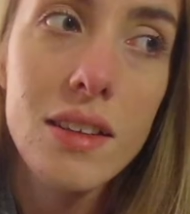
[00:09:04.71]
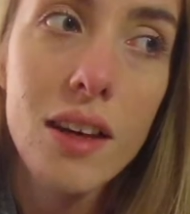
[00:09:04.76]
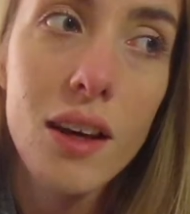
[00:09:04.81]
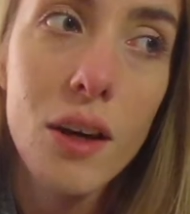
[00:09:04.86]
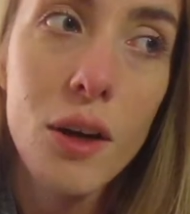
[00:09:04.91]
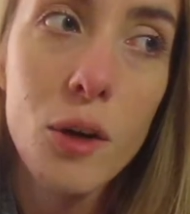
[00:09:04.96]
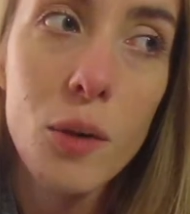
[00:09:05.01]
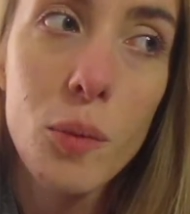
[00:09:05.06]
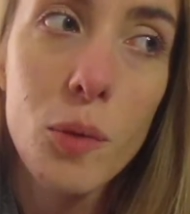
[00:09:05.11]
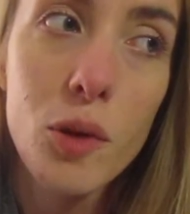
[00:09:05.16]
I
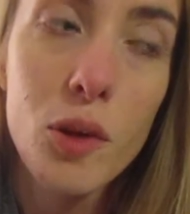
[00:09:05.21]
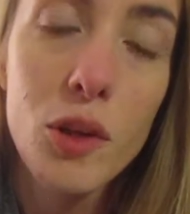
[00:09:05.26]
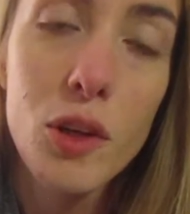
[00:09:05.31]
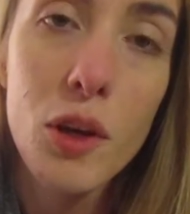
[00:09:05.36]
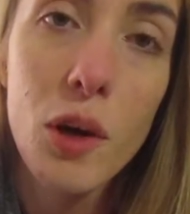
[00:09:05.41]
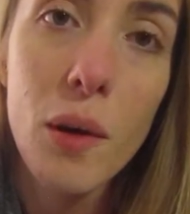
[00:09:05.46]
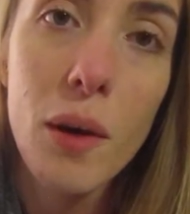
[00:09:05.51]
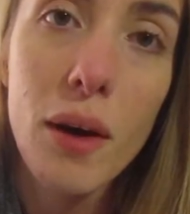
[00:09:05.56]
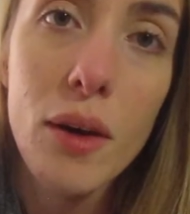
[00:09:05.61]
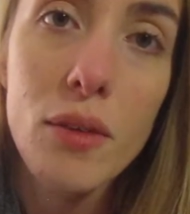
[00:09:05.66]
hope that you
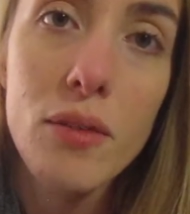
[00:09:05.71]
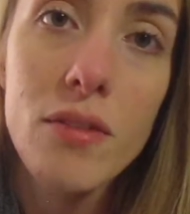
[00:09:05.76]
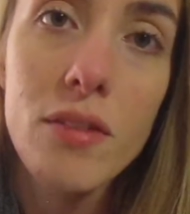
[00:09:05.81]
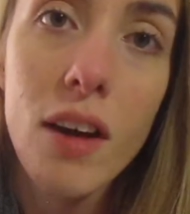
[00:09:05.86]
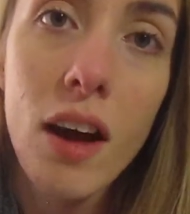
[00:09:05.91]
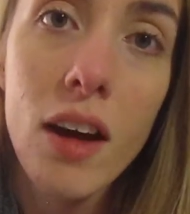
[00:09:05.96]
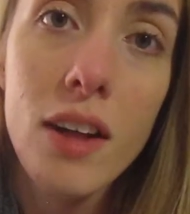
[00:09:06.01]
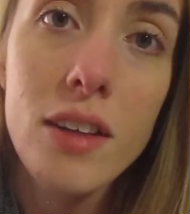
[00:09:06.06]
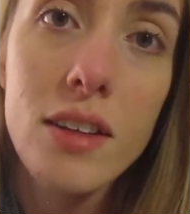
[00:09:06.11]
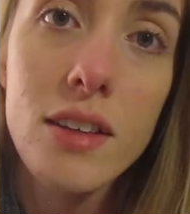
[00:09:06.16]
go out and
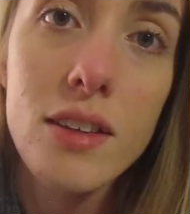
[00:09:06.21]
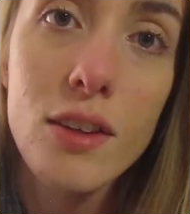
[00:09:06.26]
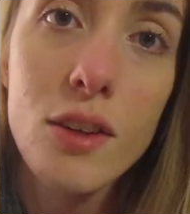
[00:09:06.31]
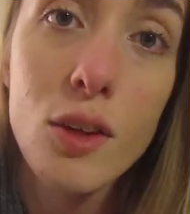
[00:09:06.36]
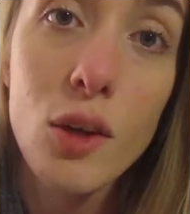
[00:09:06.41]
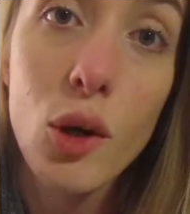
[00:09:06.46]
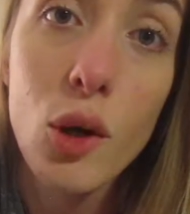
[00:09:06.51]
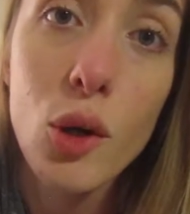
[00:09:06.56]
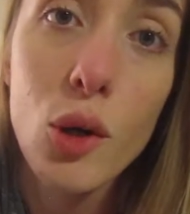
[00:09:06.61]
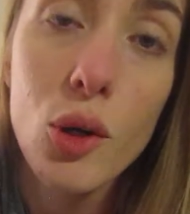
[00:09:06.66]
find
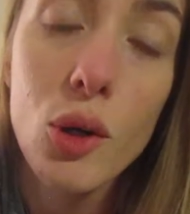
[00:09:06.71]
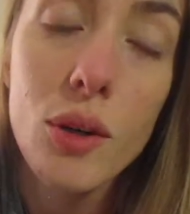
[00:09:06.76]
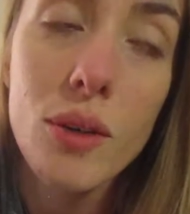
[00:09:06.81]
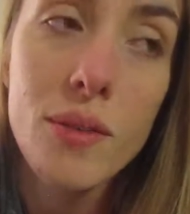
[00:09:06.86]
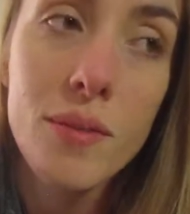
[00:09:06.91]
your